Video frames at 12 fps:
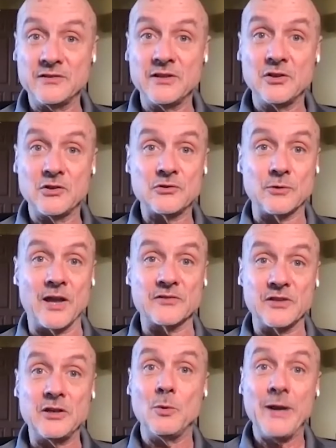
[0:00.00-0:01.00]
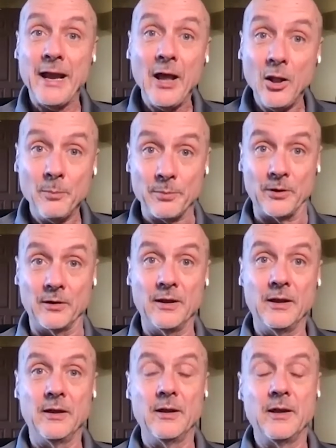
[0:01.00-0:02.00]
in distress and you want to help her.
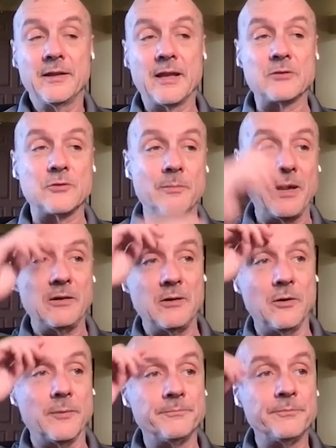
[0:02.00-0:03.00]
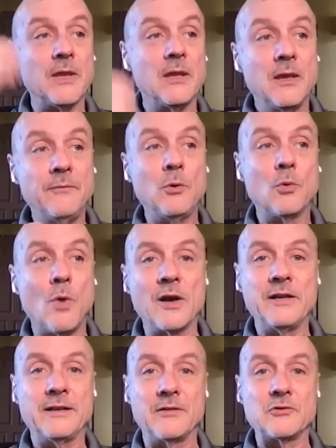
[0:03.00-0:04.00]
That's what men do. If you were
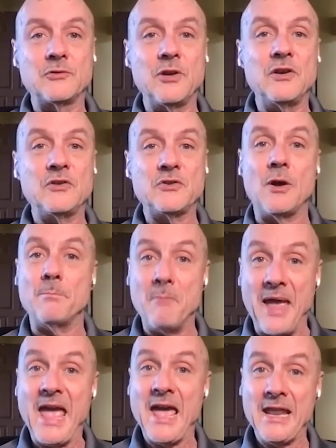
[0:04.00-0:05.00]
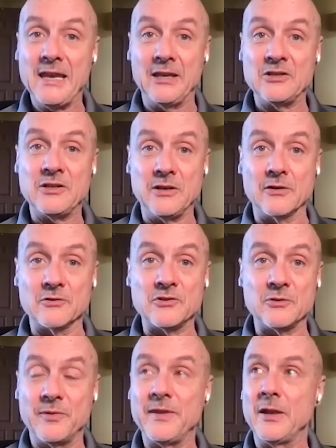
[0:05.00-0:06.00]
walking down the street, you saw a man in tears,
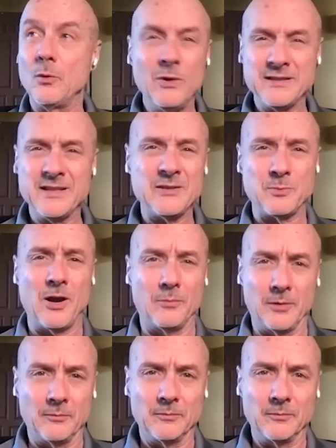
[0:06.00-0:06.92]
you would think, what's his problem?